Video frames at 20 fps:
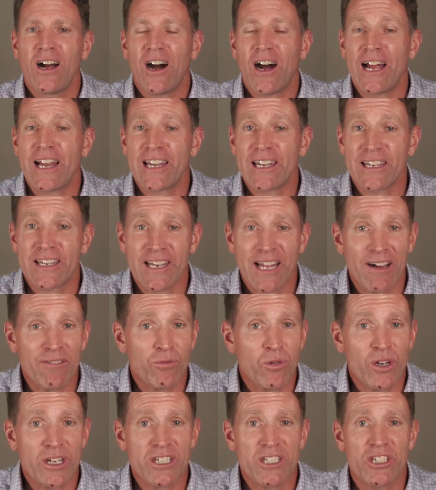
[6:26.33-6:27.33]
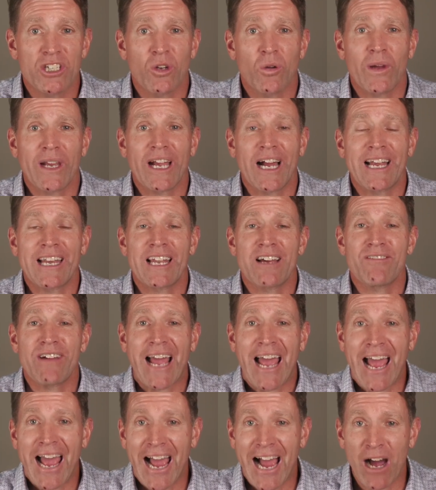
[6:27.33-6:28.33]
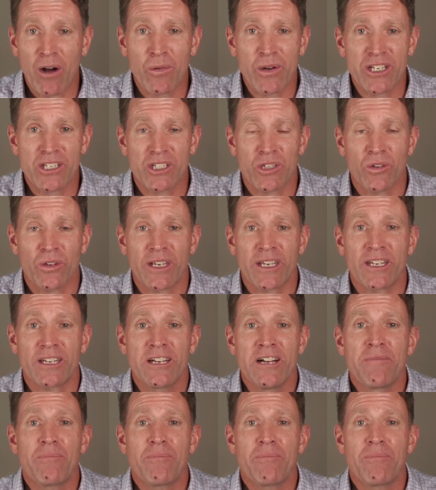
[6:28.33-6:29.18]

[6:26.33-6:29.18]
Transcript: I love what he's doing. I love how he's doing it.